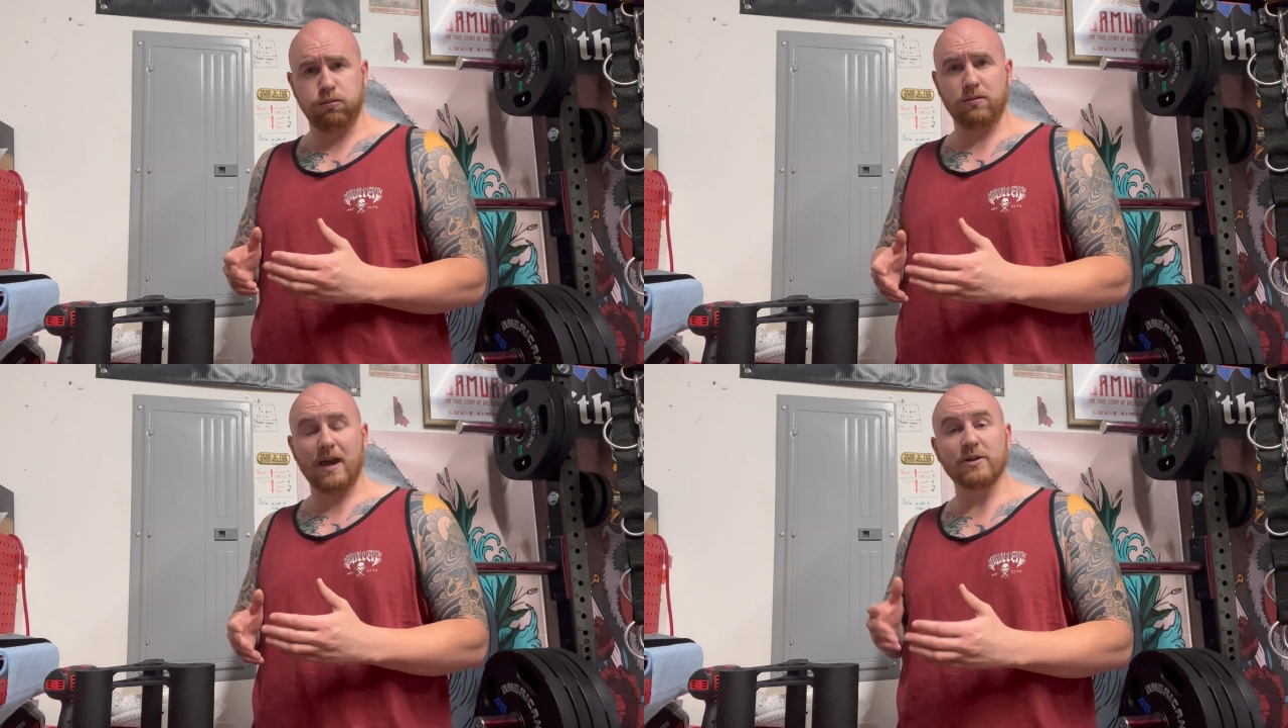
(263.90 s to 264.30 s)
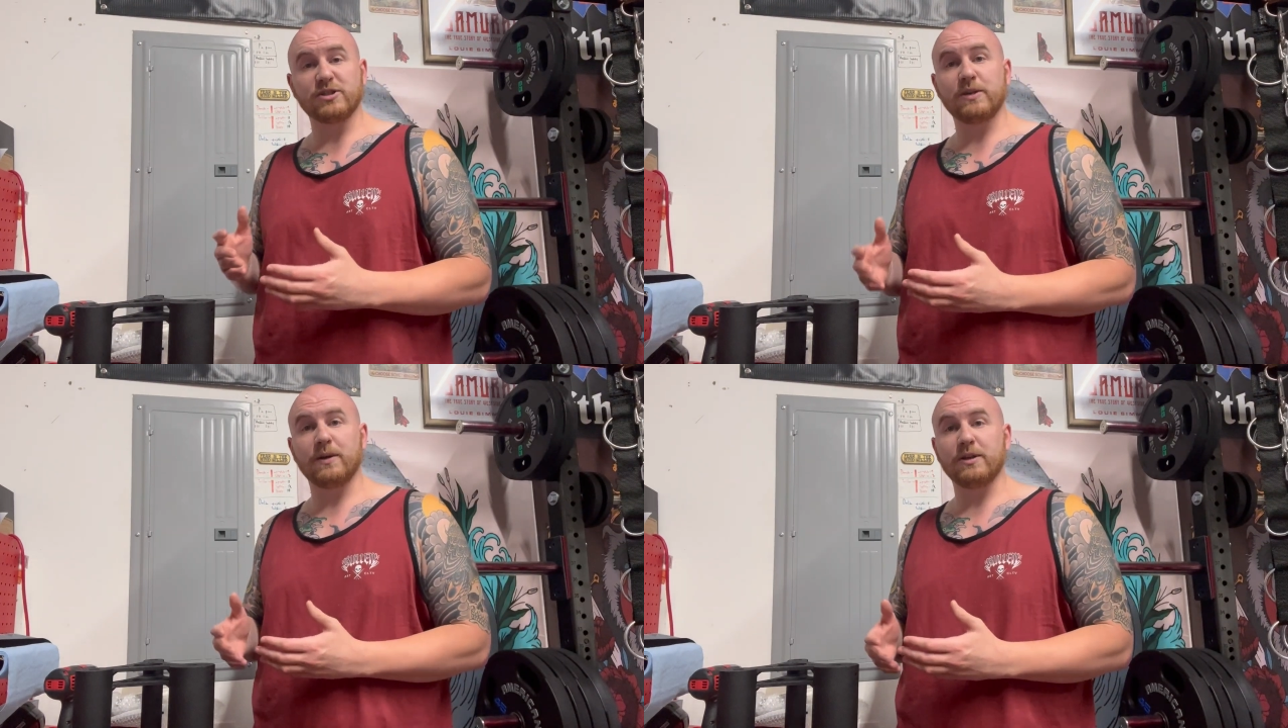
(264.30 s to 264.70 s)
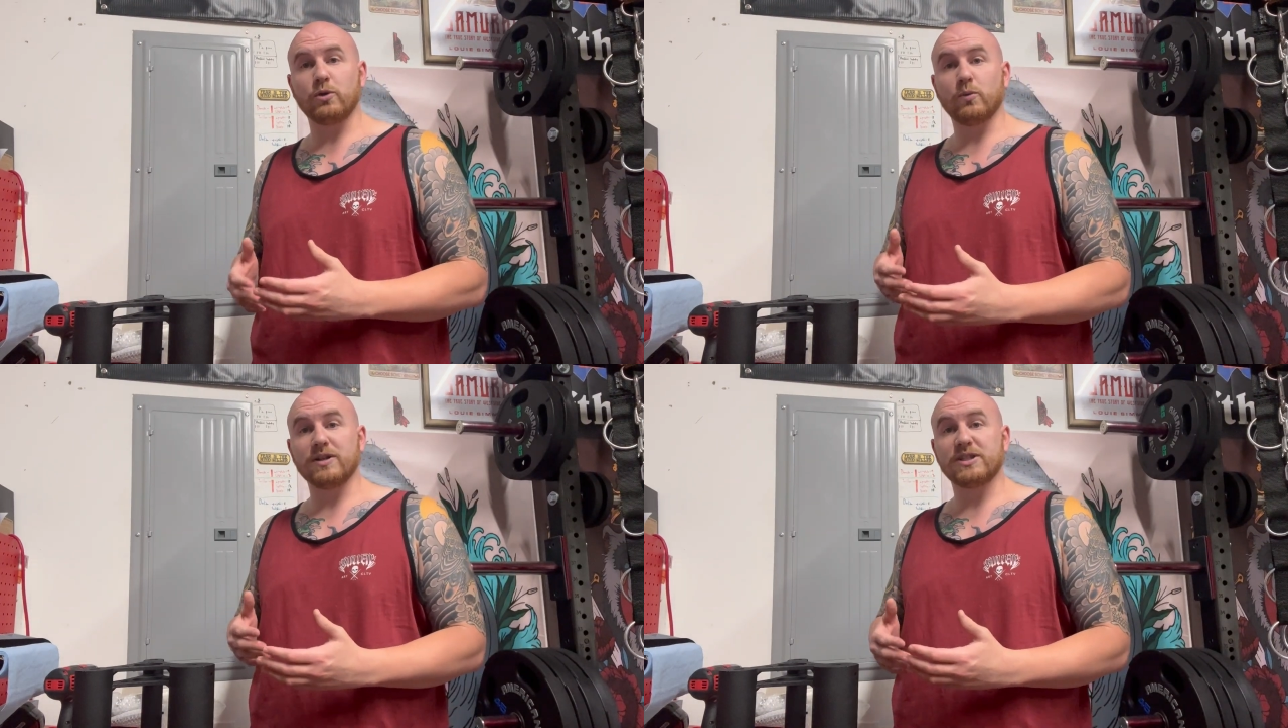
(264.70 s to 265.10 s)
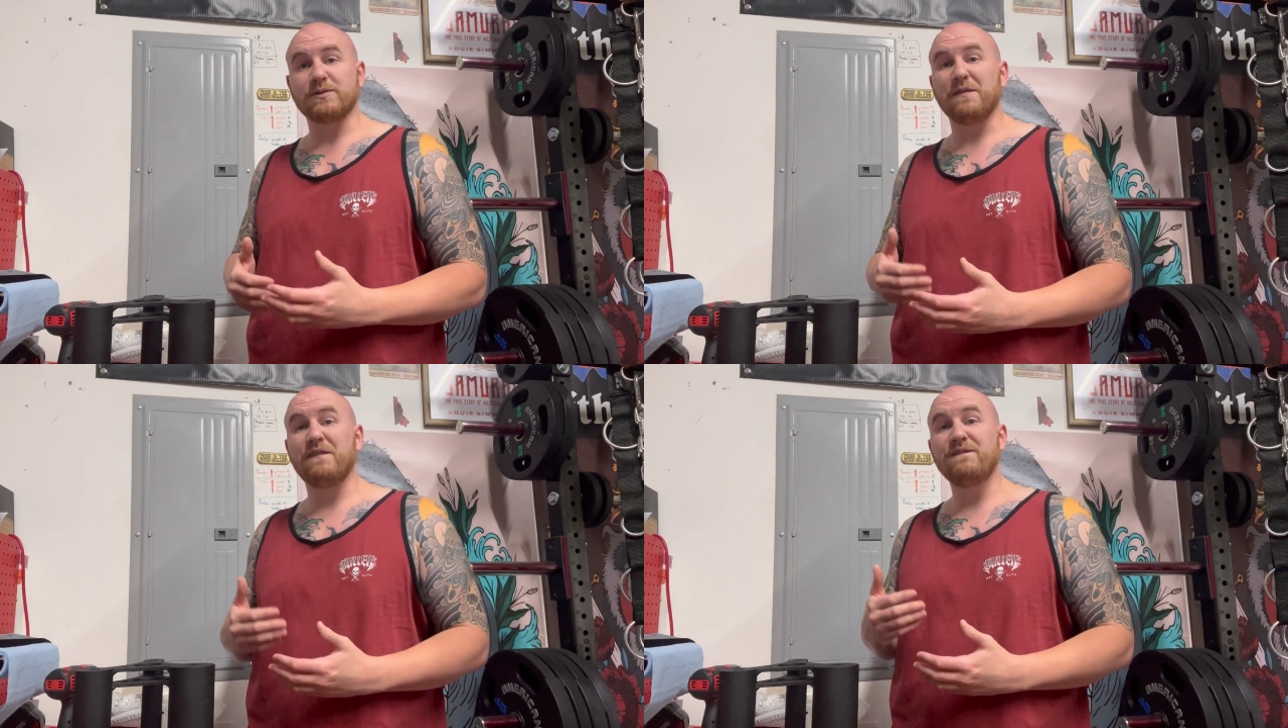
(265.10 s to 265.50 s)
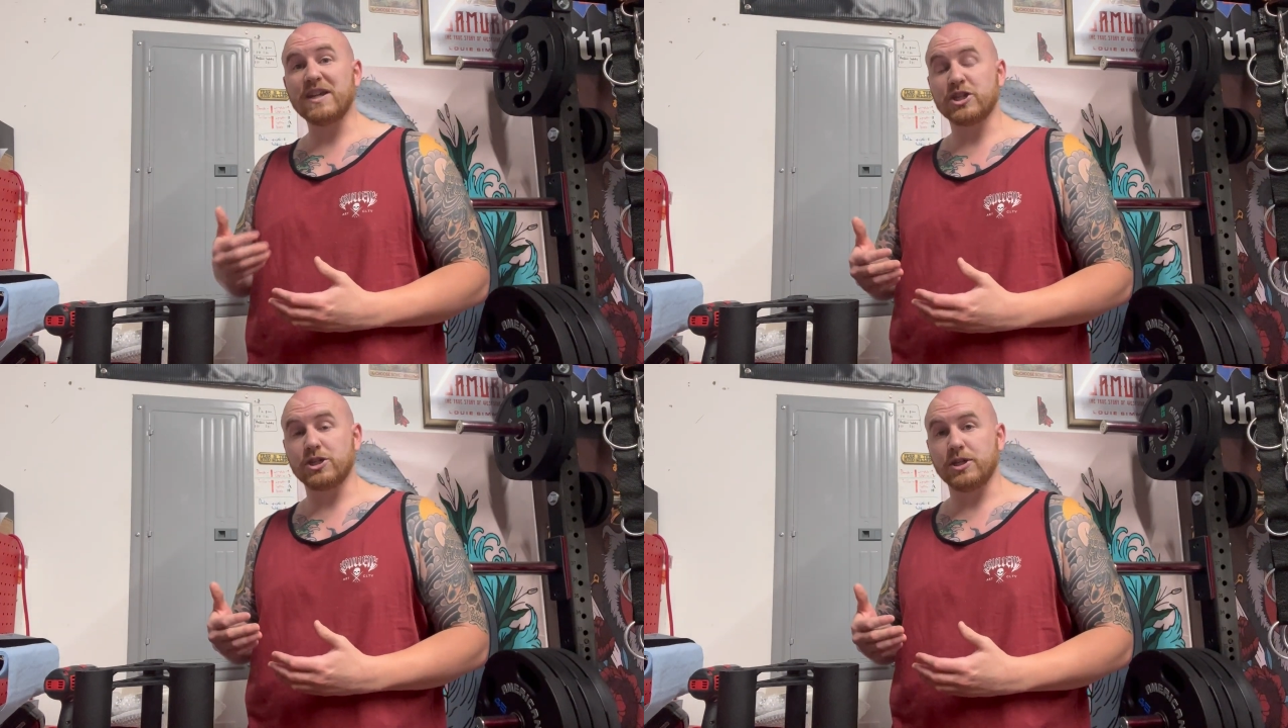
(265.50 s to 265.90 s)
don't see why you would want several
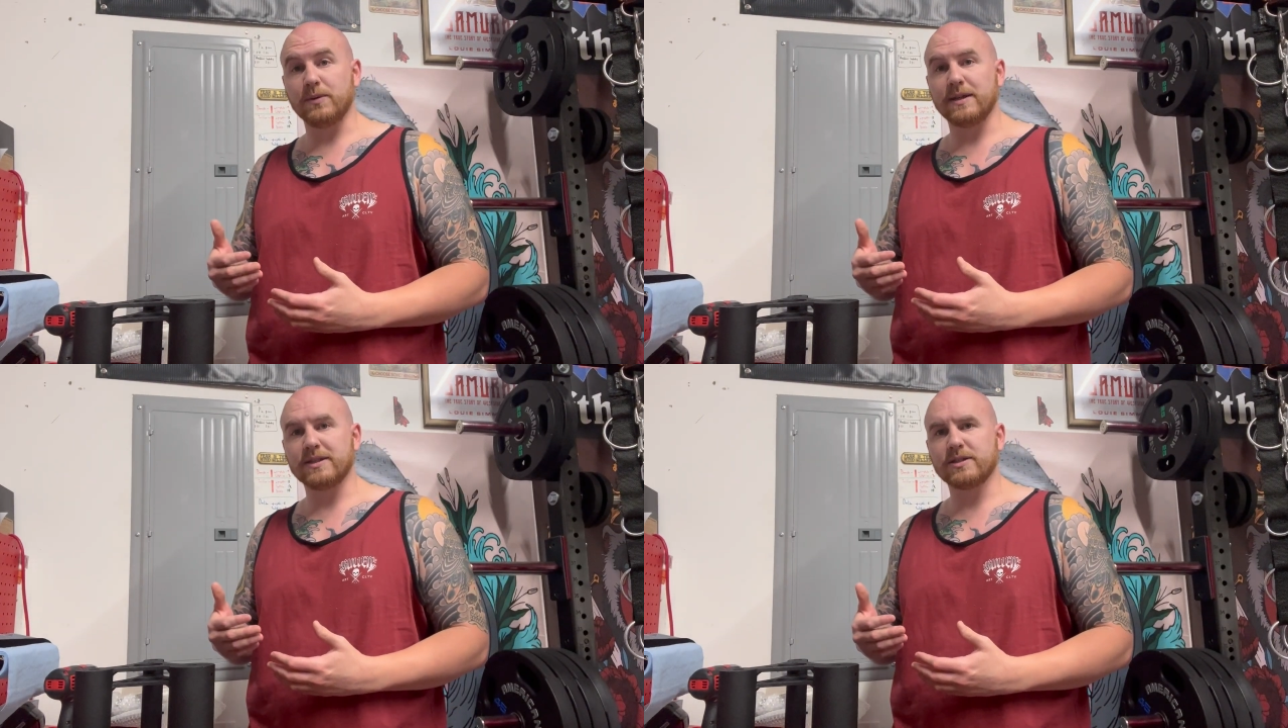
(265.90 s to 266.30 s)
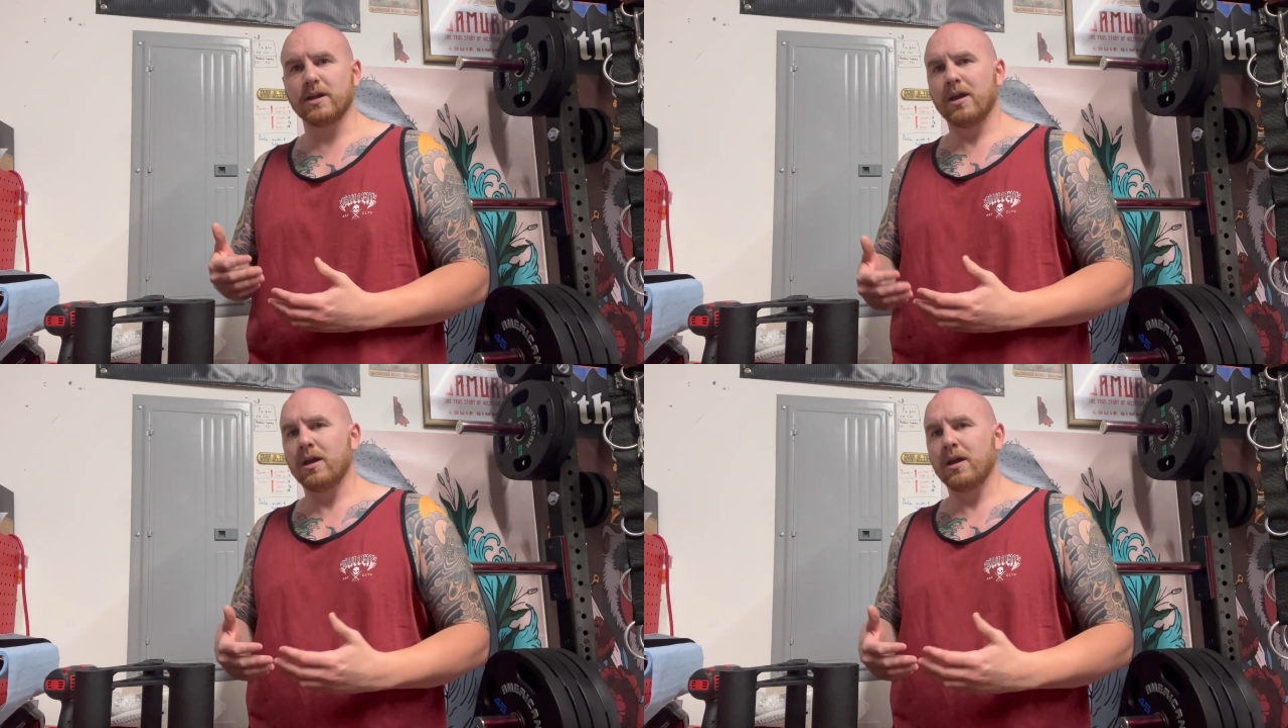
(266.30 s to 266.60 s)
fixed units,